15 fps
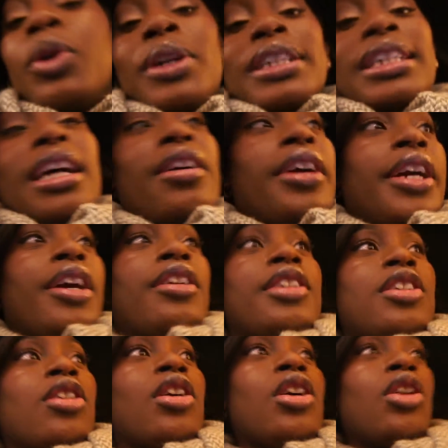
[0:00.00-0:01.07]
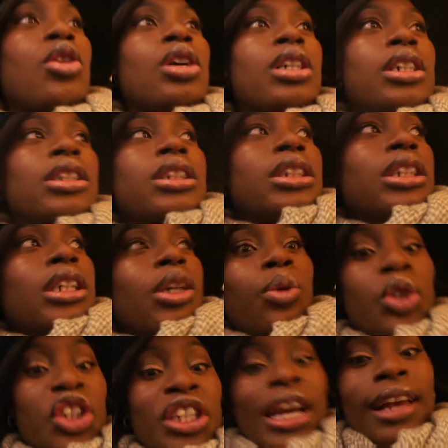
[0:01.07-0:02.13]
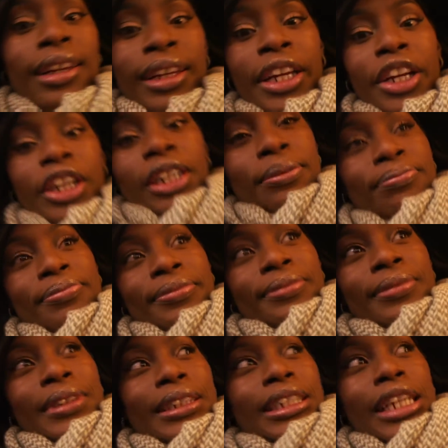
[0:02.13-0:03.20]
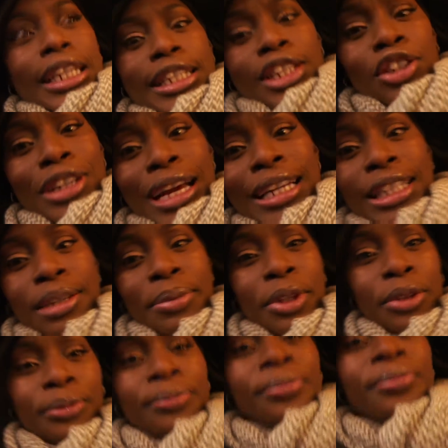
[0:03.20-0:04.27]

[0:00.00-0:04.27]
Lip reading: noisy out here, so we'll chat later. You guys will be here.